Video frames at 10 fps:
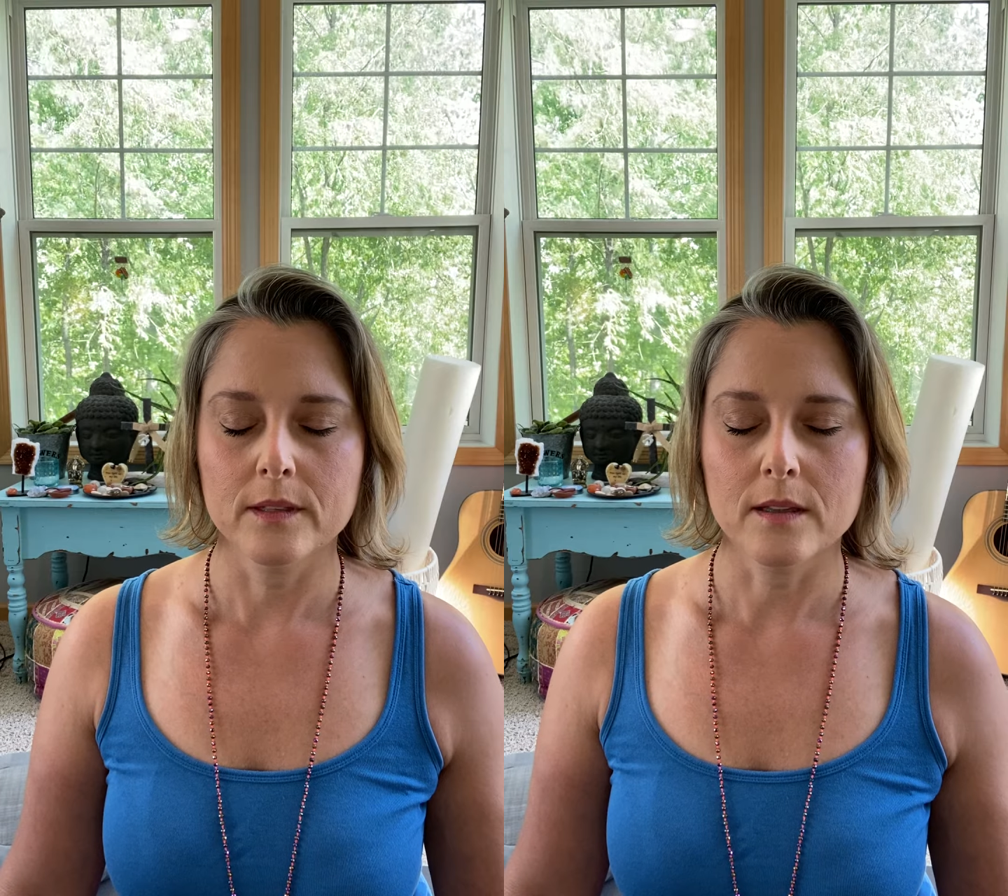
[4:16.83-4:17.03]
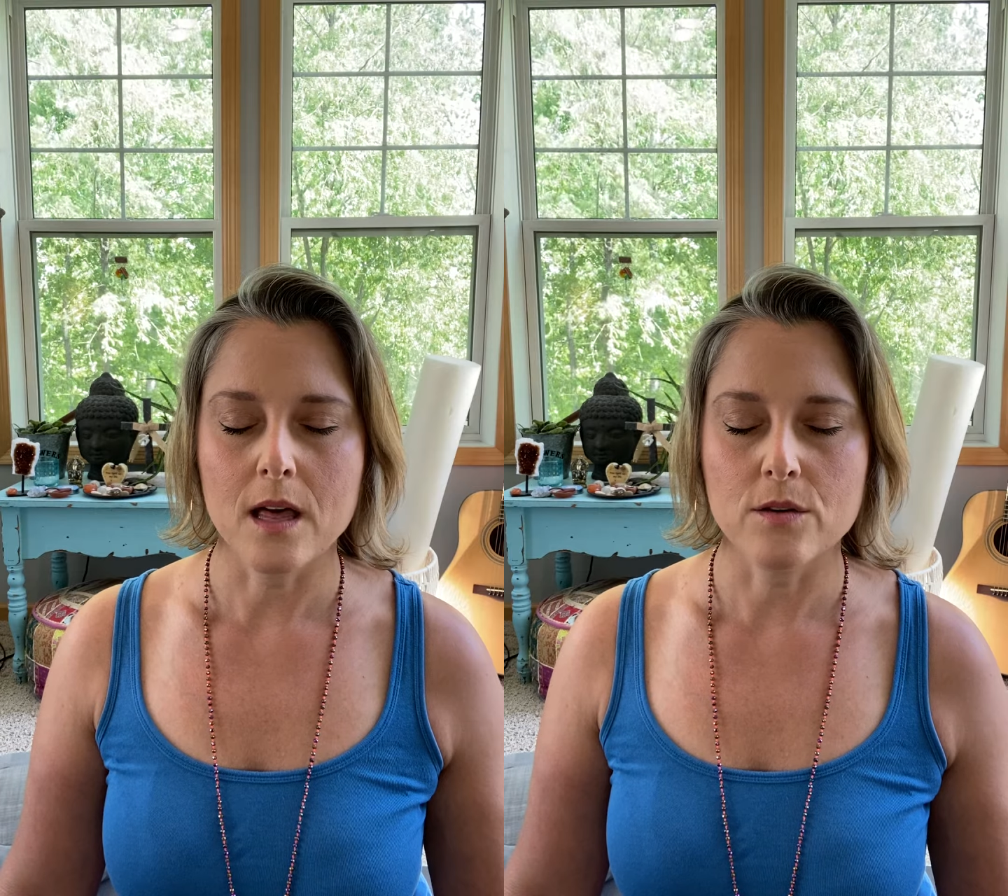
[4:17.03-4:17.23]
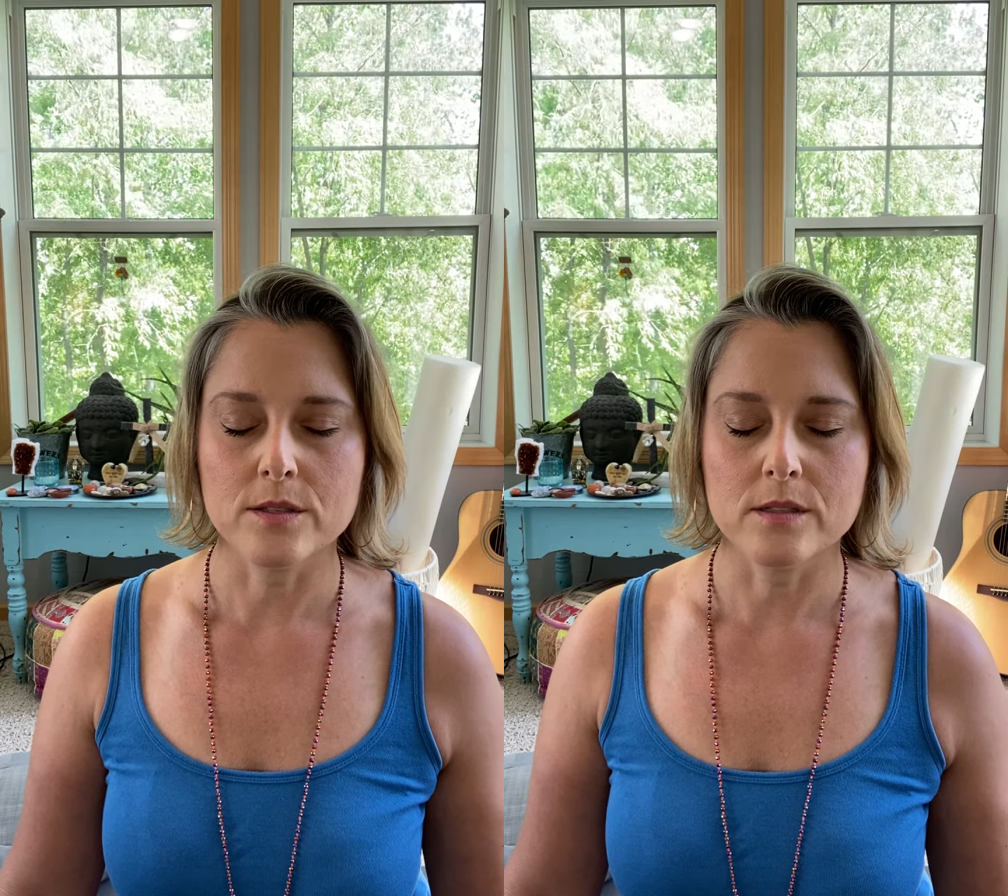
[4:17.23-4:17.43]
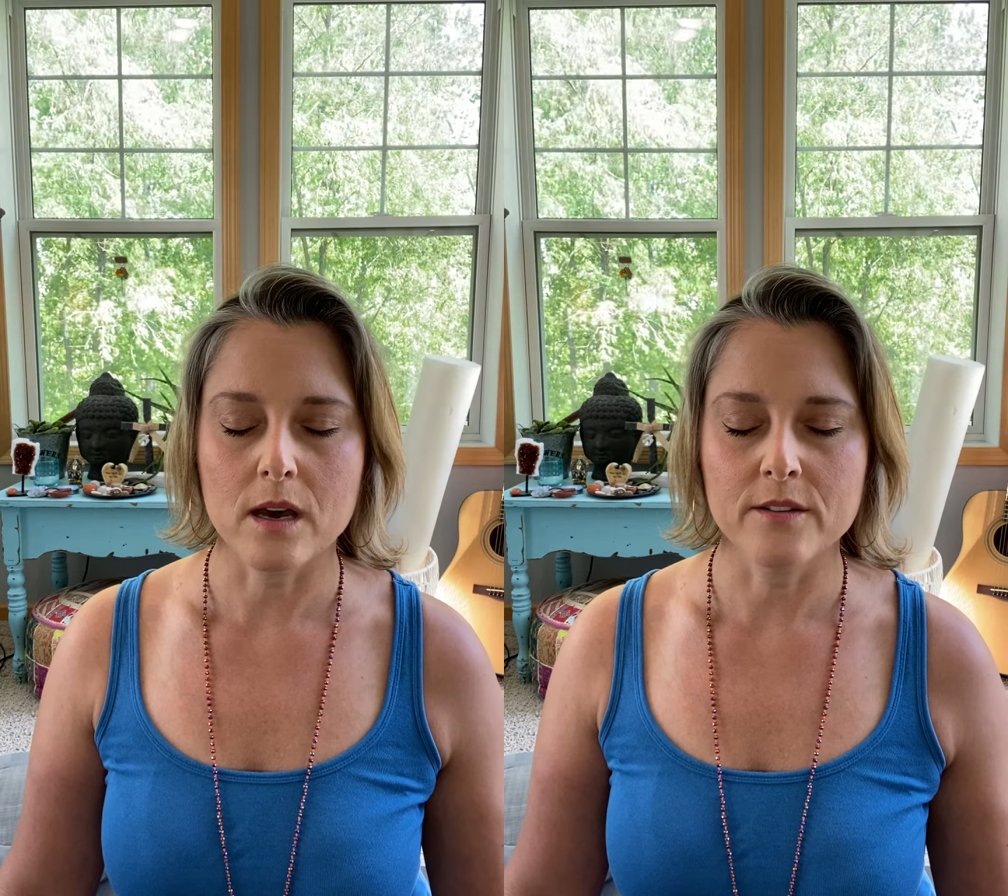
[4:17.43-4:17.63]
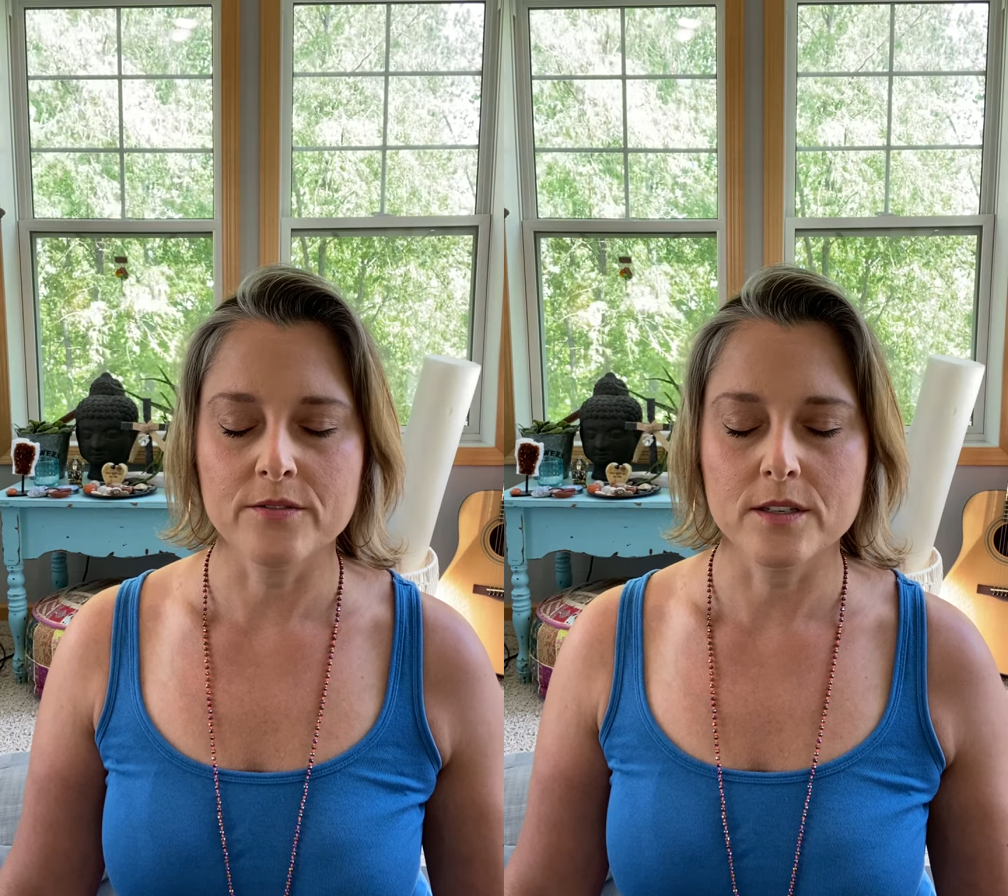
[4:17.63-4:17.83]
Allow
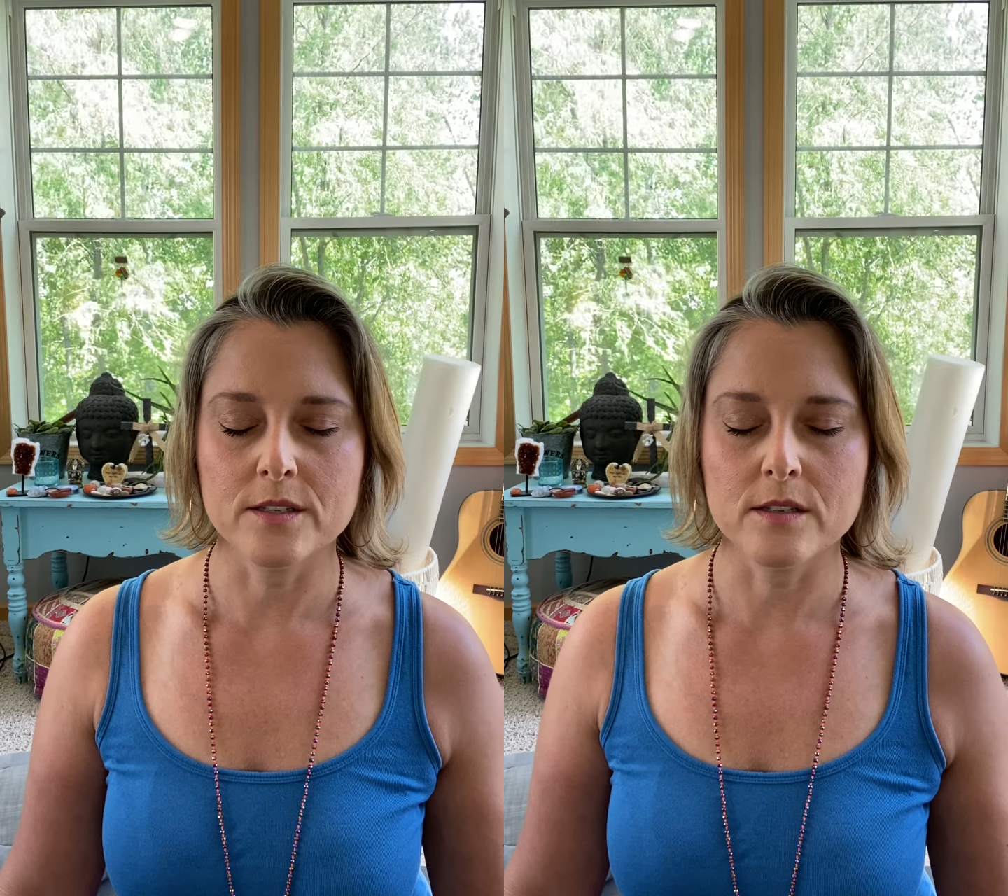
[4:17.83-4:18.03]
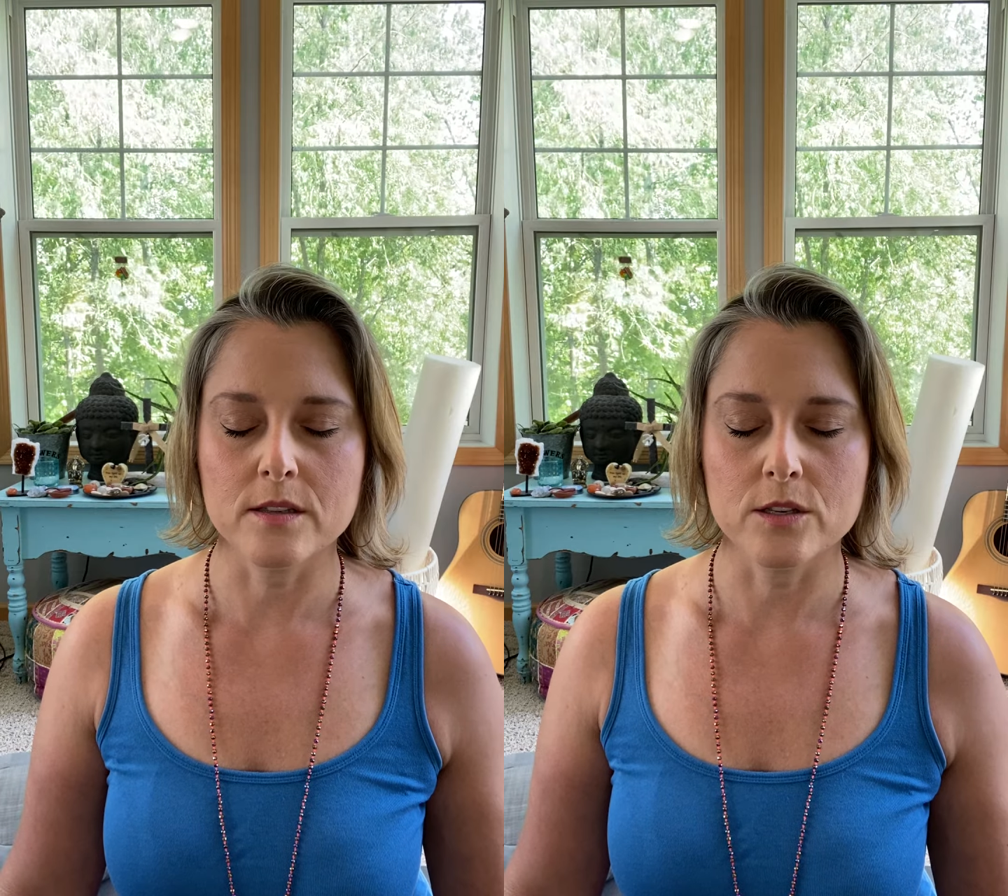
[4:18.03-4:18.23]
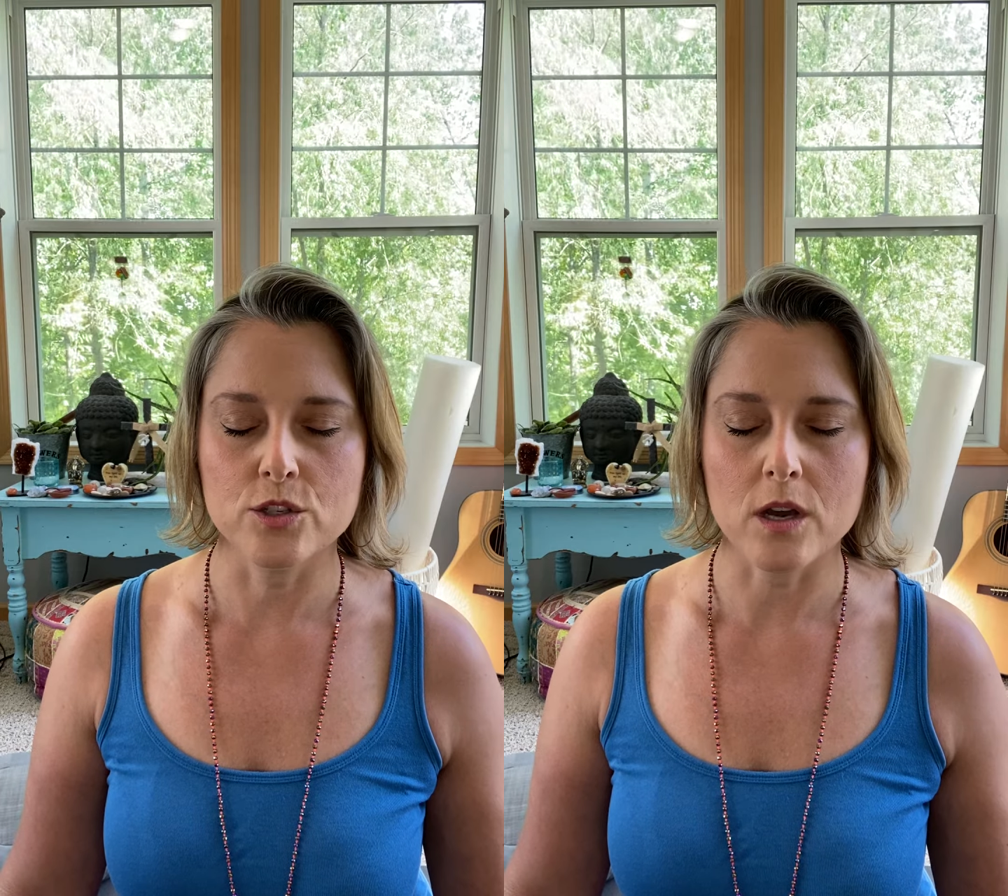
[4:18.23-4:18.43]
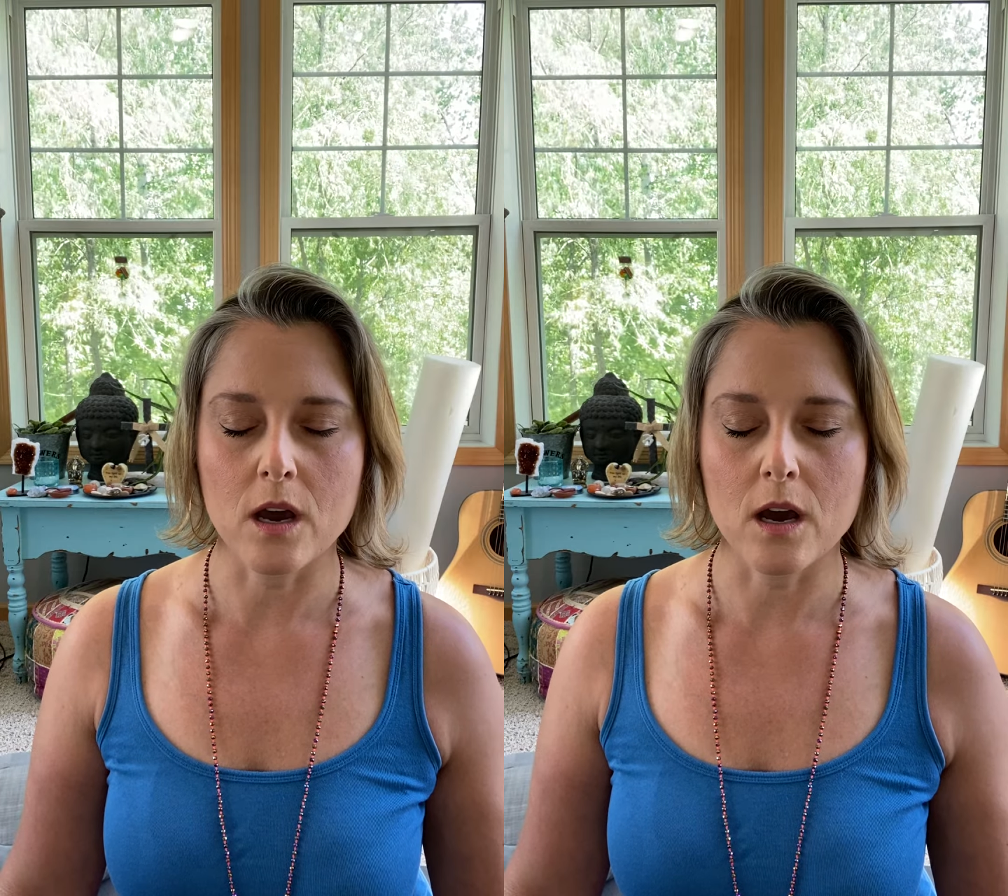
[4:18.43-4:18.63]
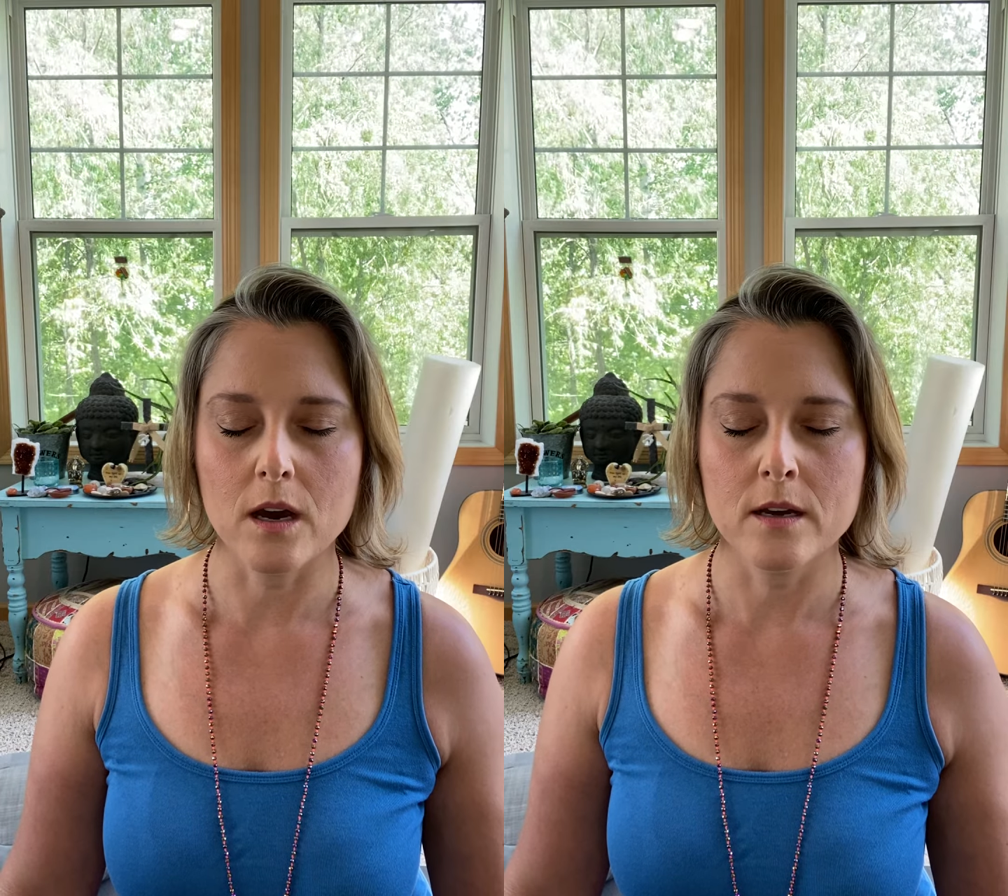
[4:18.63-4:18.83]
softness in the
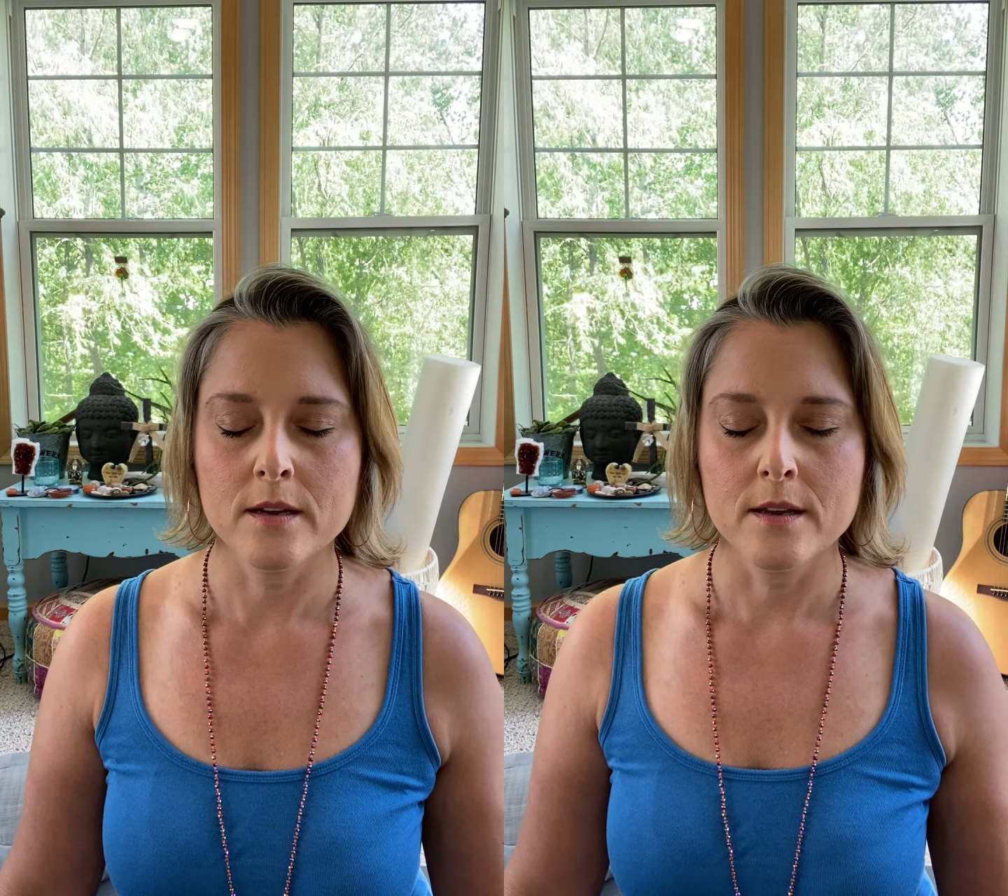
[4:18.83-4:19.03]
jaw,